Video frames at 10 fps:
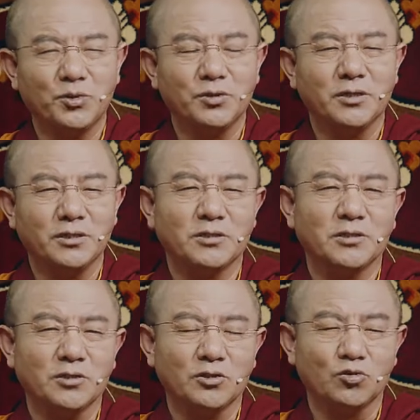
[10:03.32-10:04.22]
And
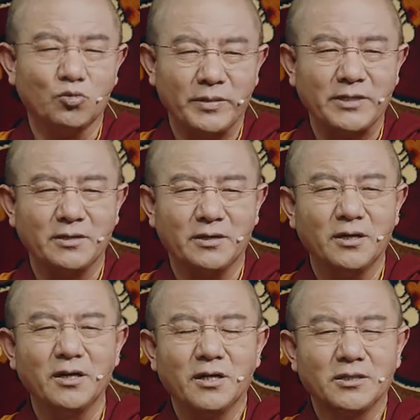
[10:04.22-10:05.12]
without such kind
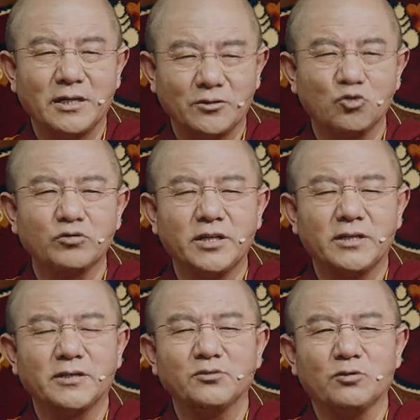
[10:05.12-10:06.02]
of
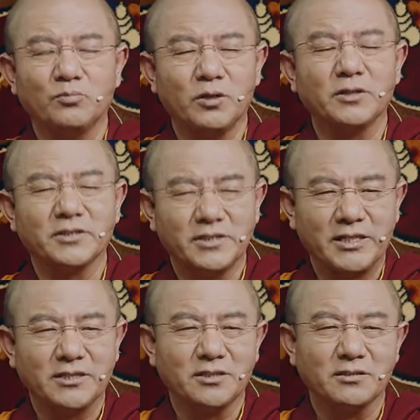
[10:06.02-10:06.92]
without such kind
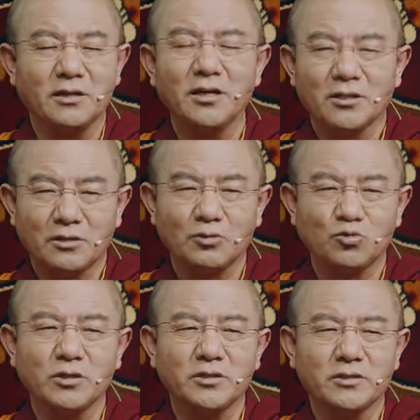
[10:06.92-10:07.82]
of faith,
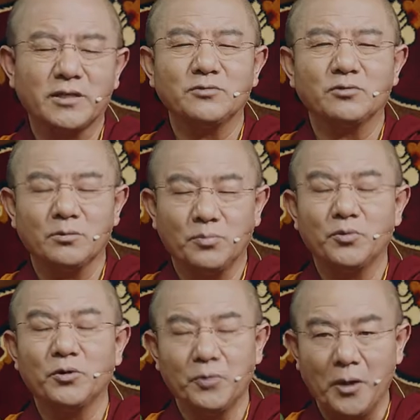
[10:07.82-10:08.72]
you won't be
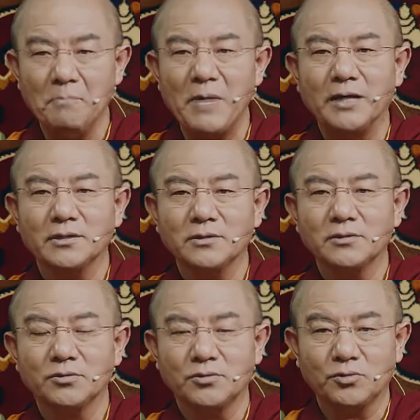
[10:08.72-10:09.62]
able to step
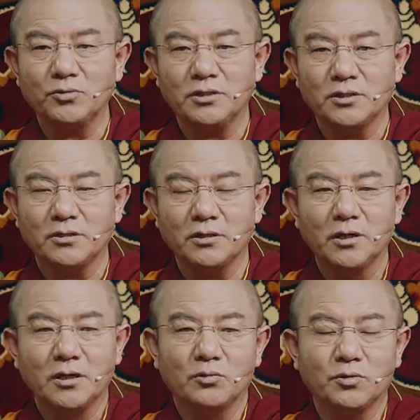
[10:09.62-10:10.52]
onto the correct
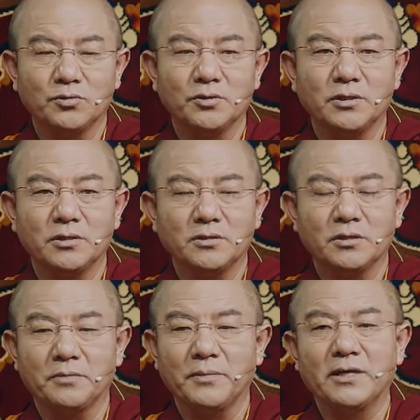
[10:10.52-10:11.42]
path to start
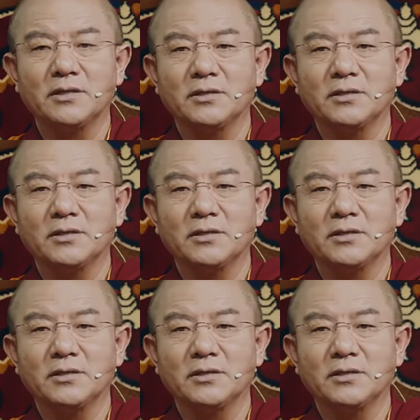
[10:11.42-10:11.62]
with.